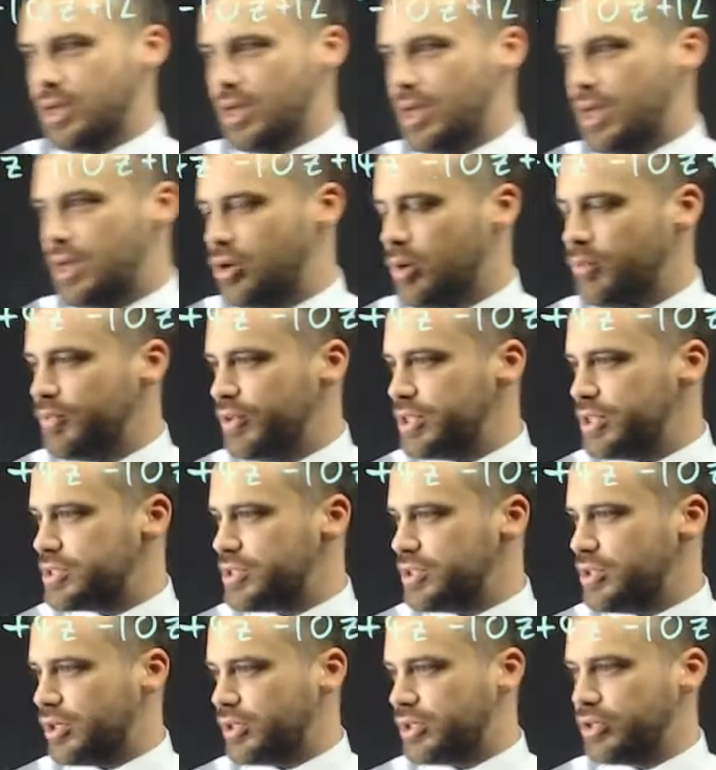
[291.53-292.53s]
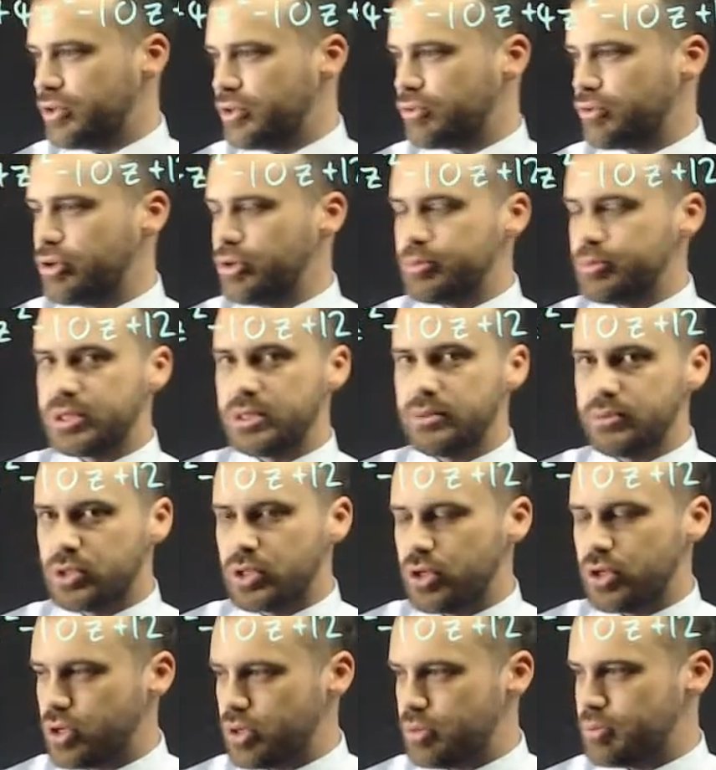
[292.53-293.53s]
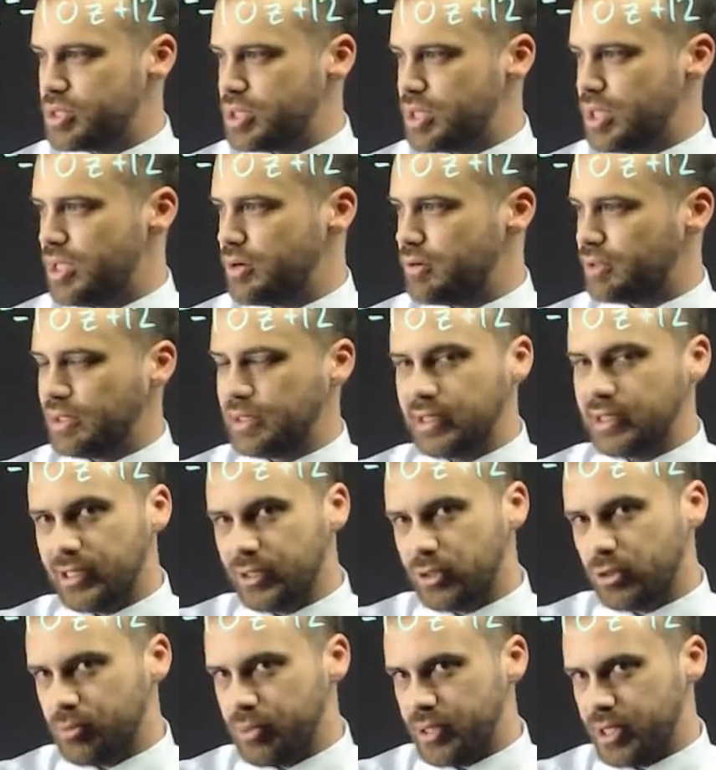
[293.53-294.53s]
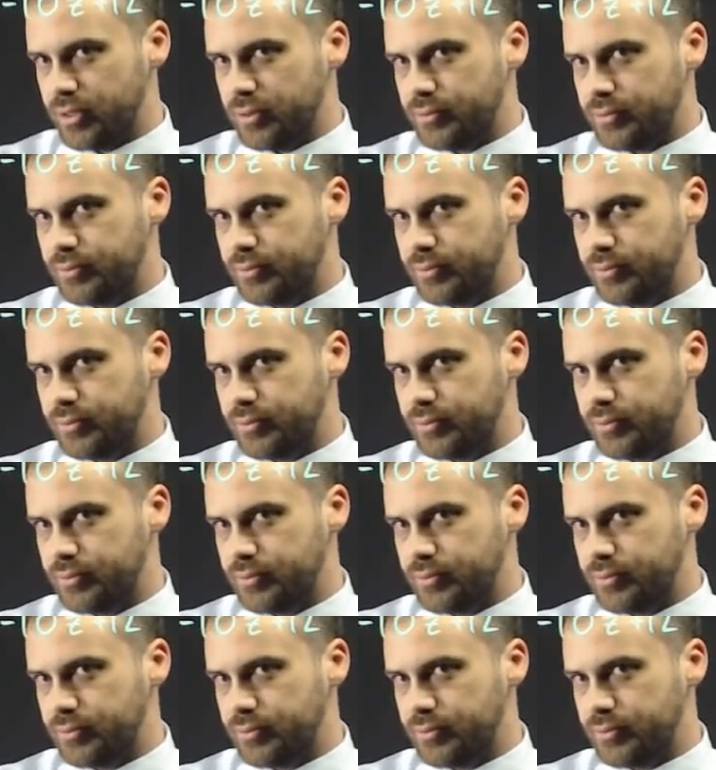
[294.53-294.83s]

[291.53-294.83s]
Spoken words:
And obviously, I can group some terms here a little bit.